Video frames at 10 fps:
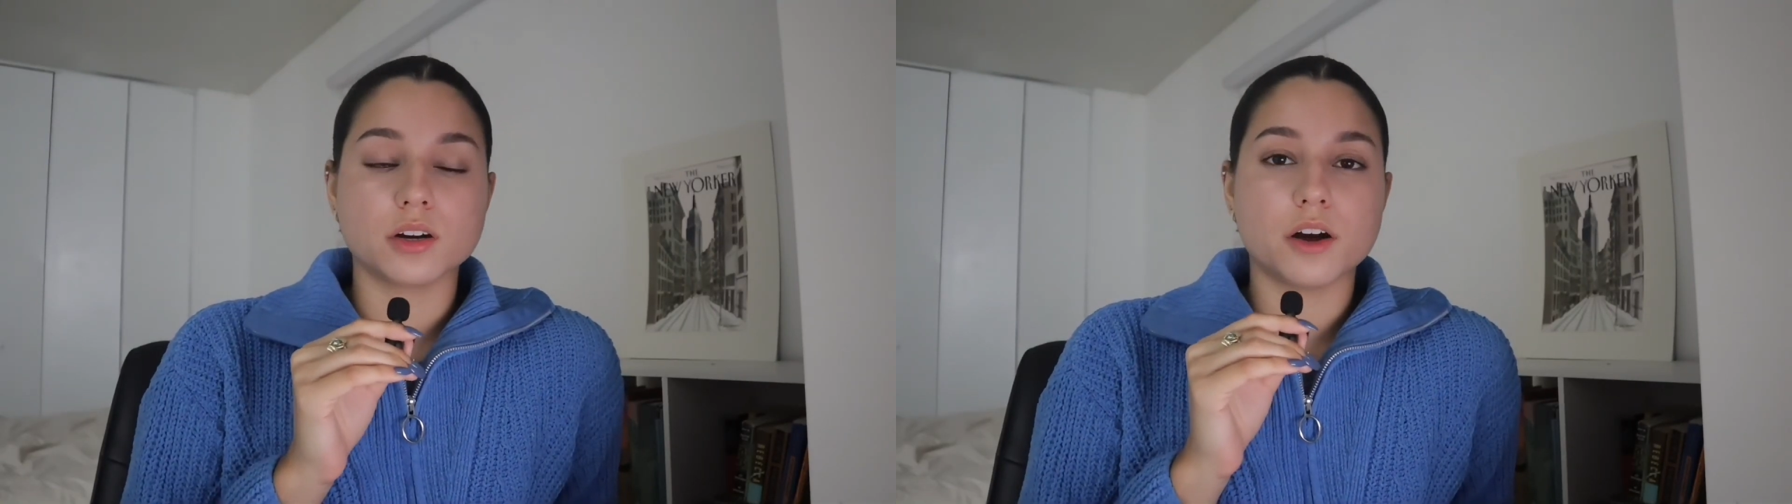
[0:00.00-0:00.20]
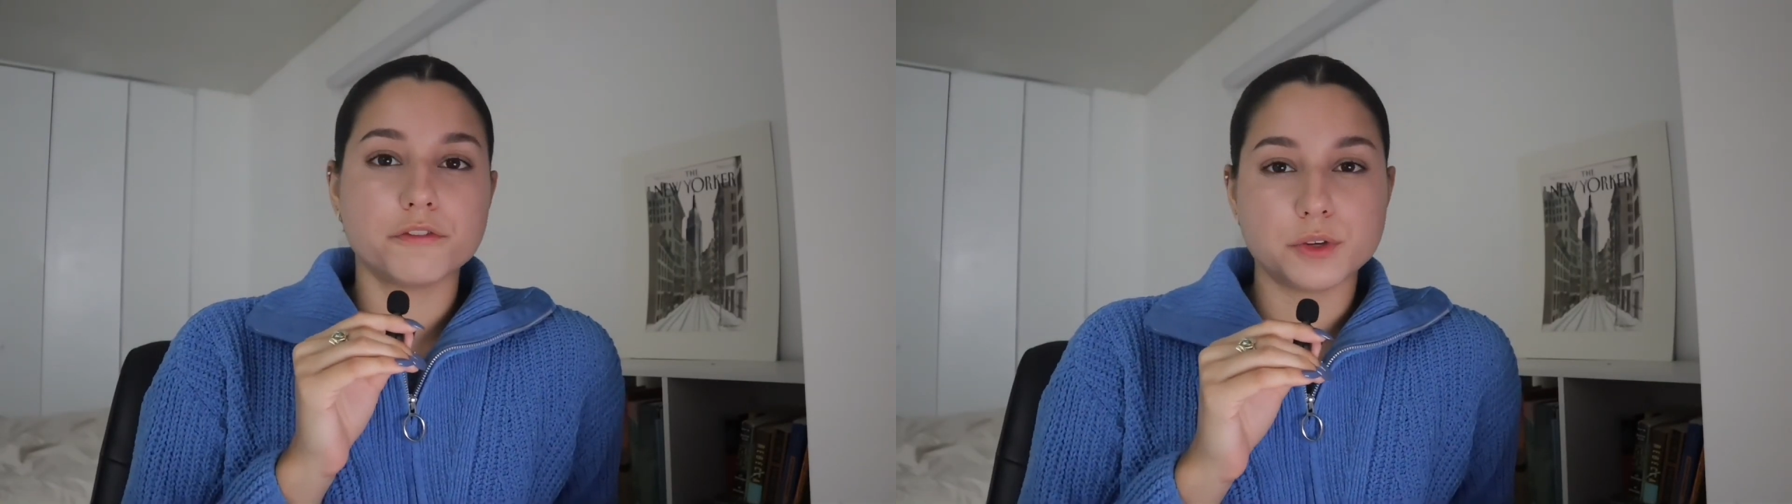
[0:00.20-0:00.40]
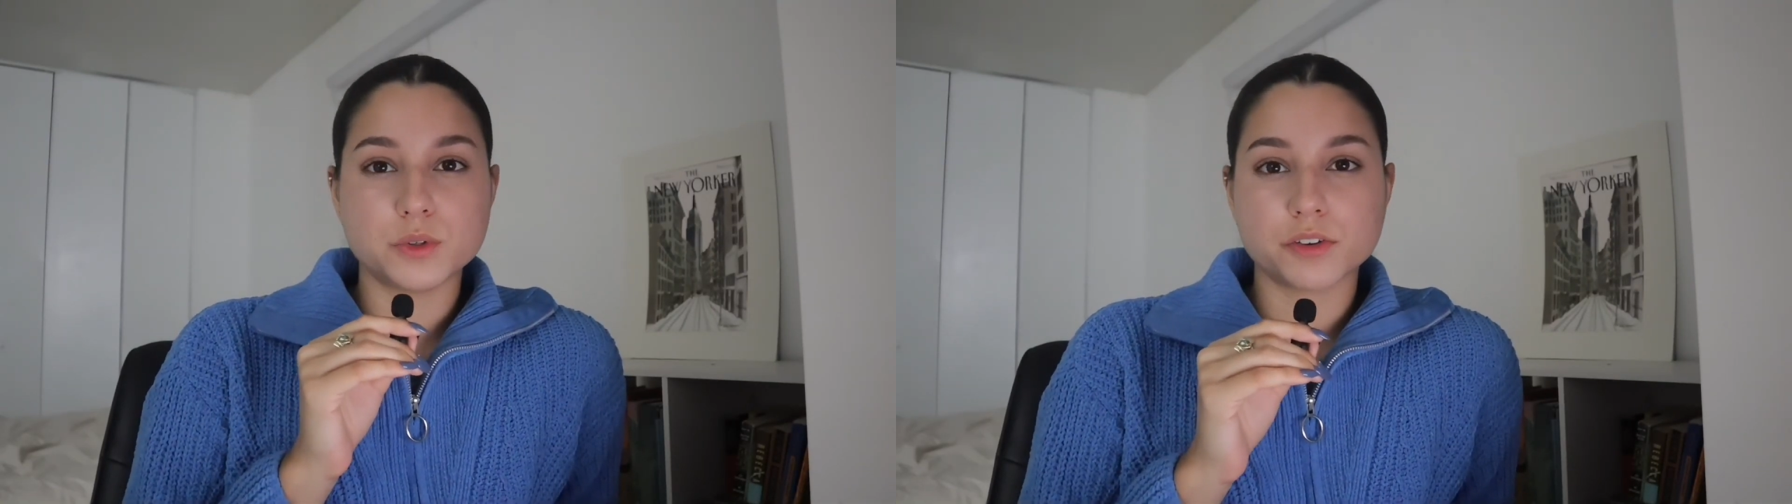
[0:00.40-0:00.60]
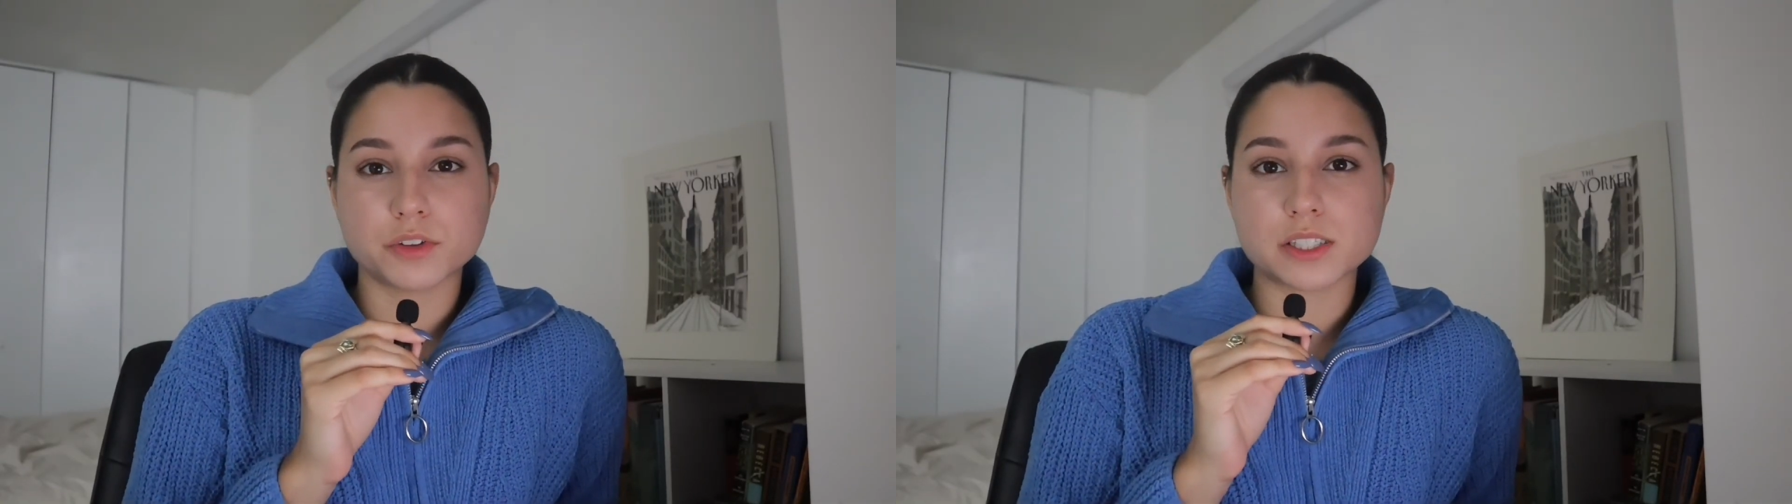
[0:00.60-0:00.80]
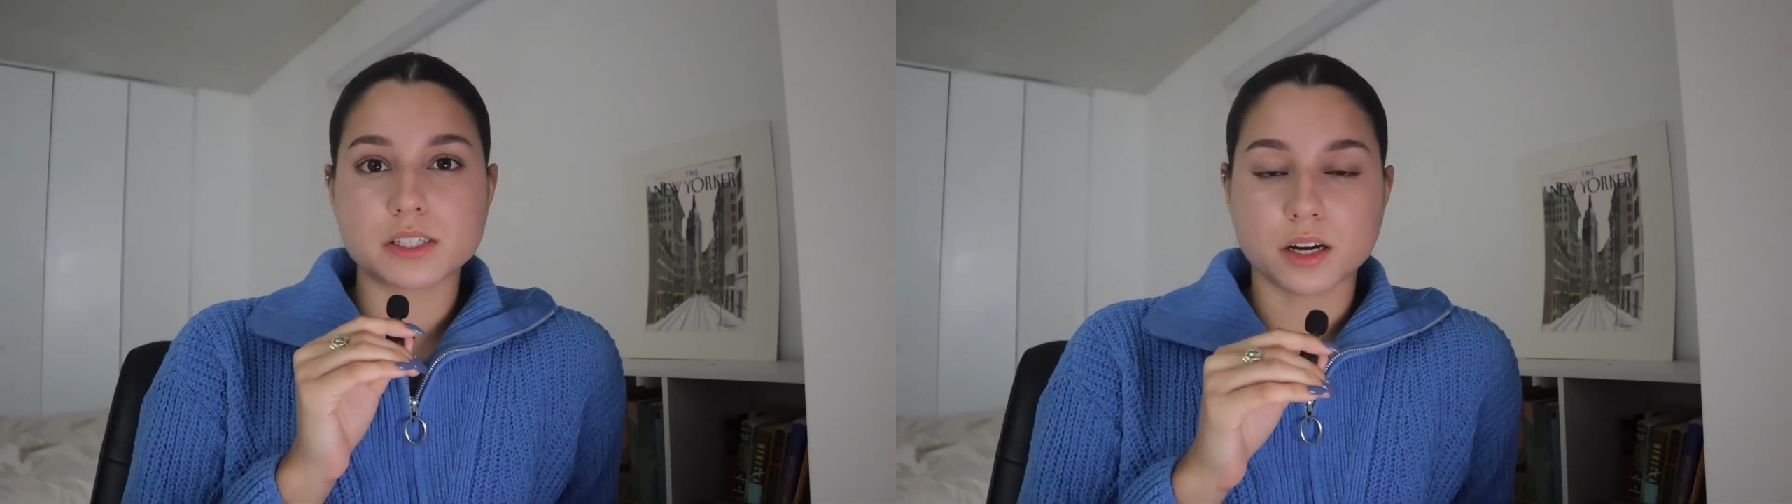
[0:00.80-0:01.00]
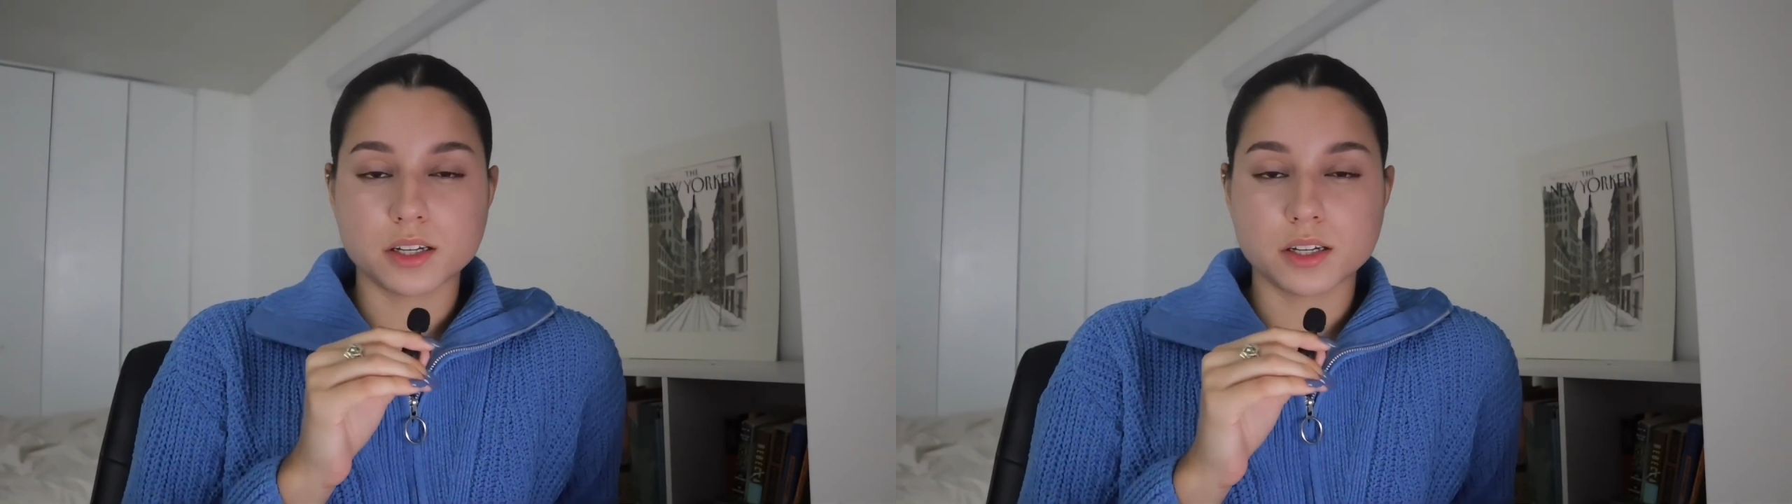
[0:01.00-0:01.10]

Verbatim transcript: a few different study